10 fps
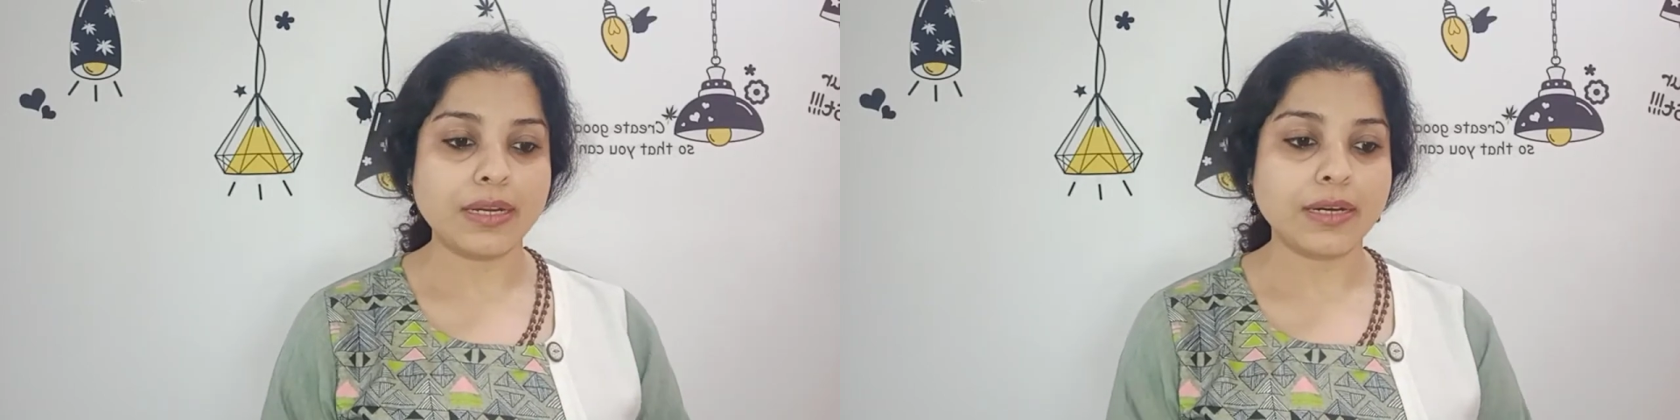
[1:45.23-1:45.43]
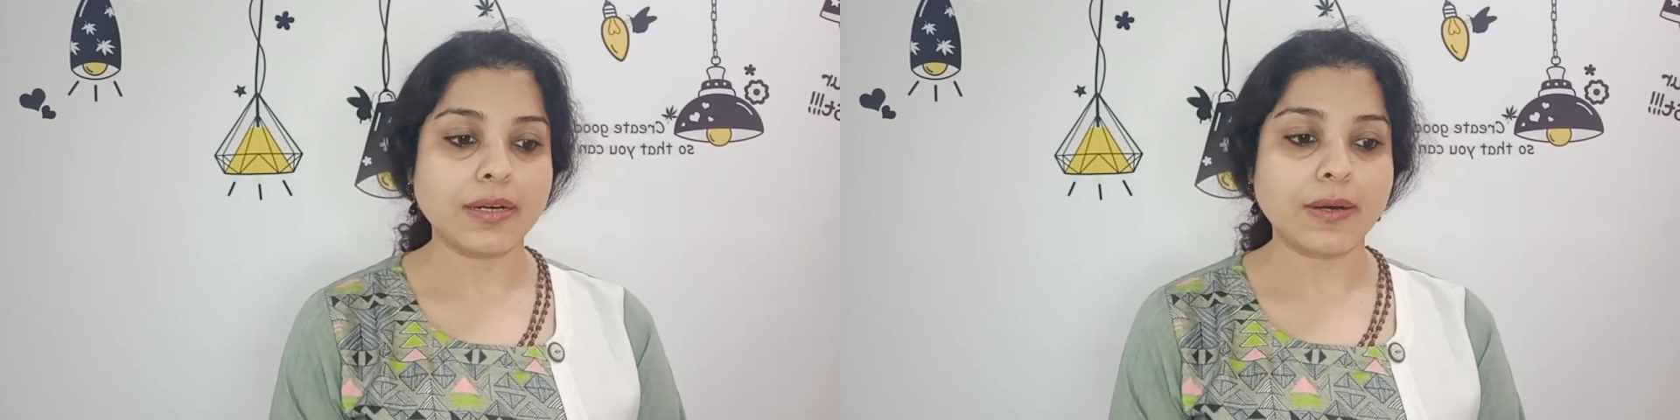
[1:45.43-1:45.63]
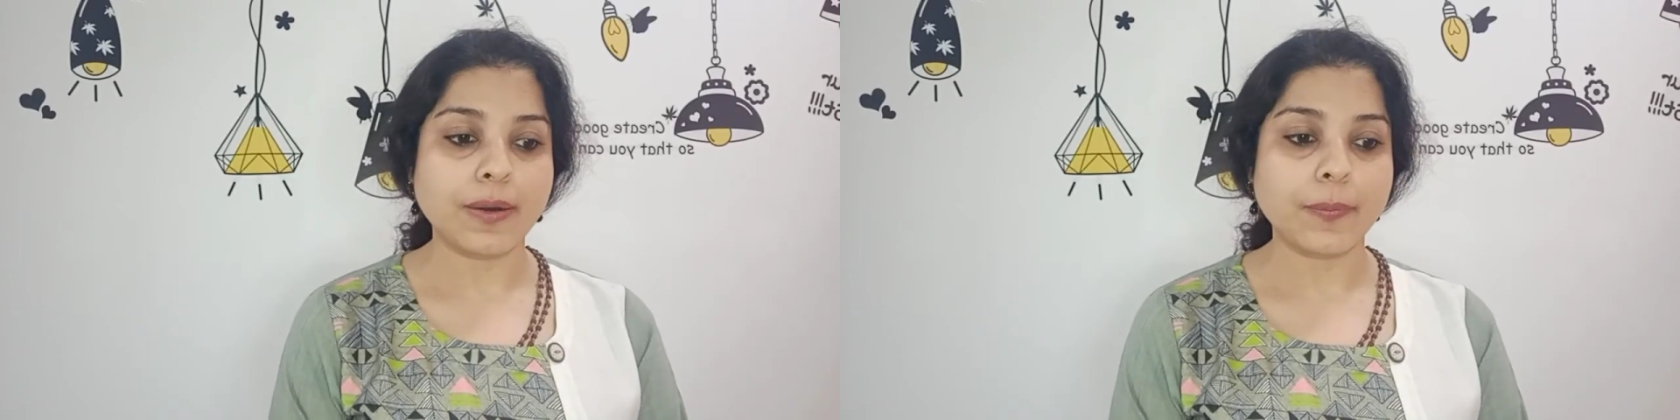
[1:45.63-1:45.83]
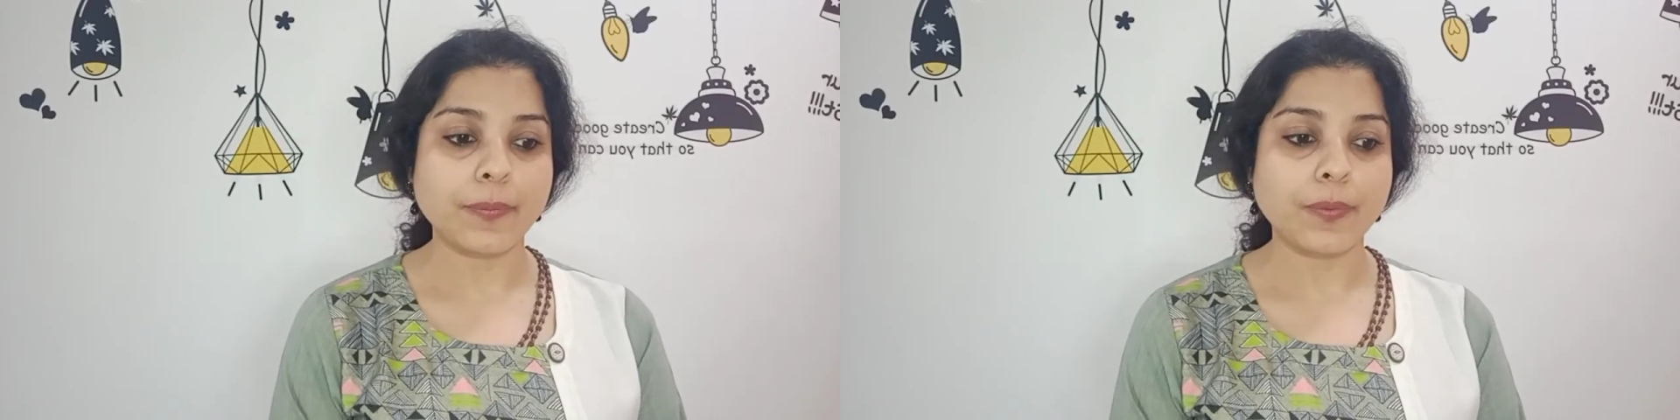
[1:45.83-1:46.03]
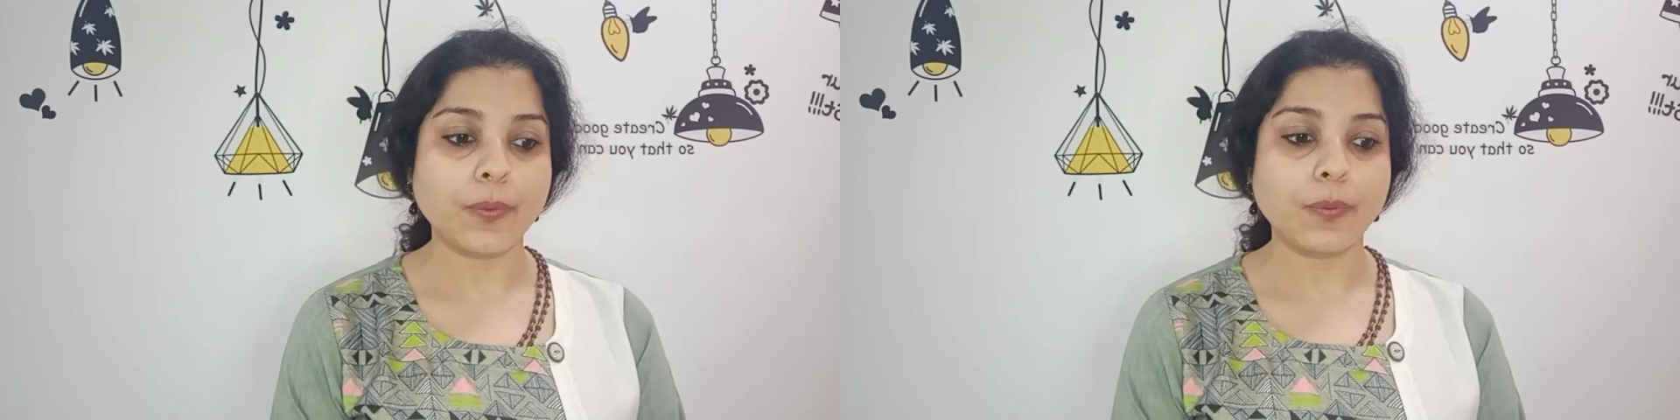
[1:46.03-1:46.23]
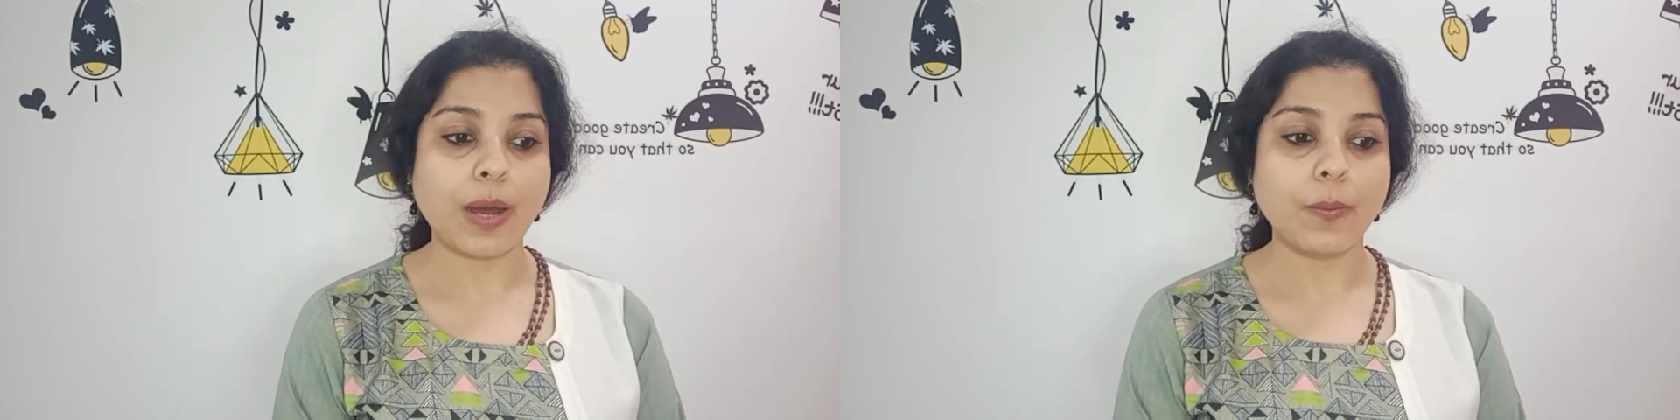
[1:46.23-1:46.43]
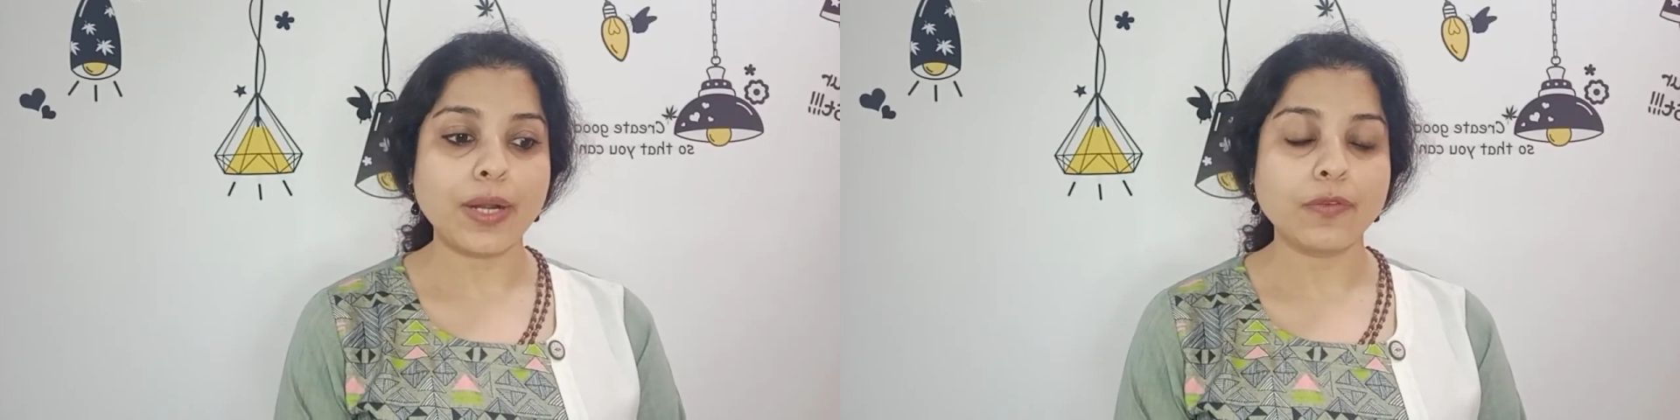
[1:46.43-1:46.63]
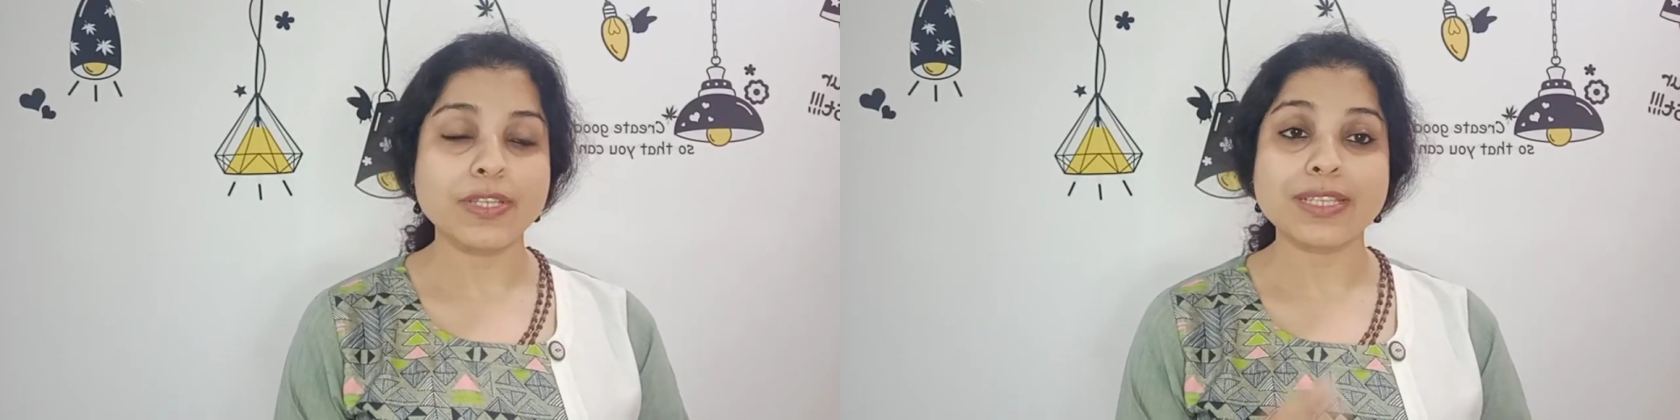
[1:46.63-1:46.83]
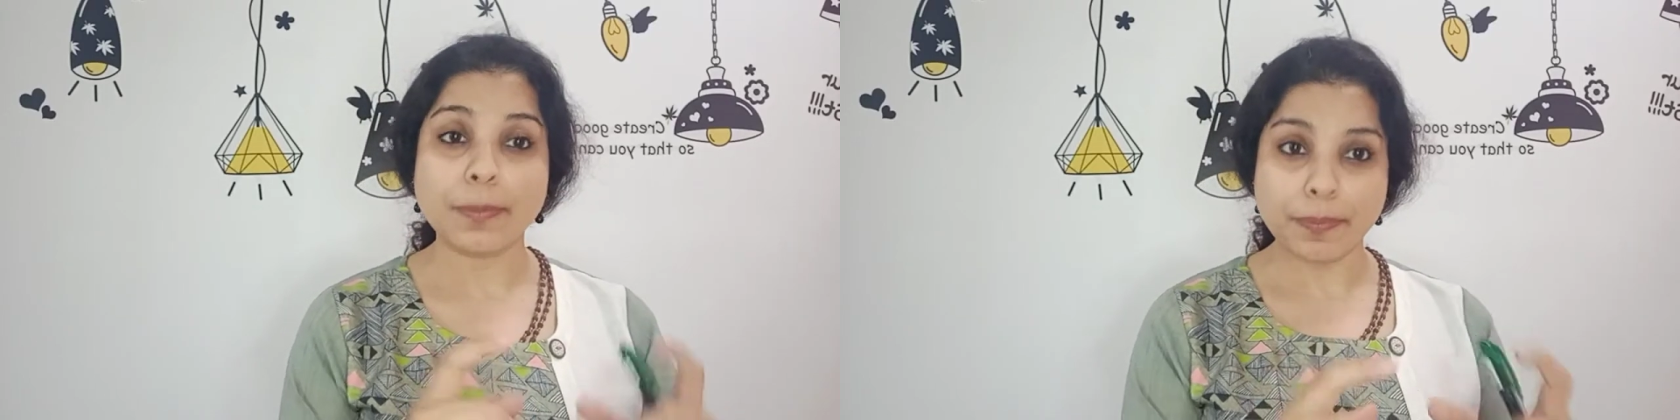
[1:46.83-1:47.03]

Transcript: of the sub